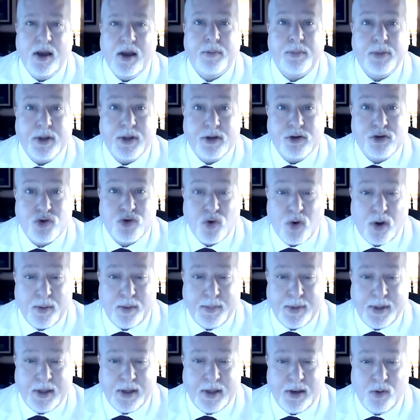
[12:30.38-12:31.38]
Please join
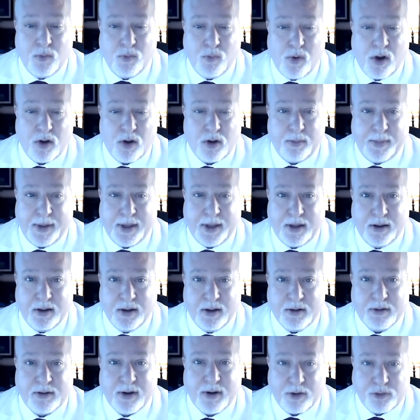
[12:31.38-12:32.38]
me in welcoming
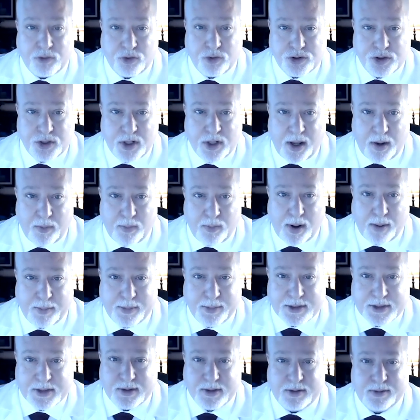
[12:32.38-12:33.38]
Dr. Jehni
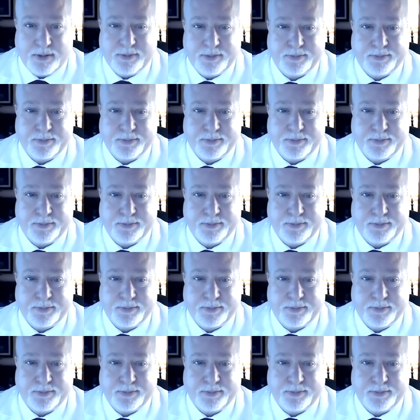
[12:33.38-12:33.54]
Robinson.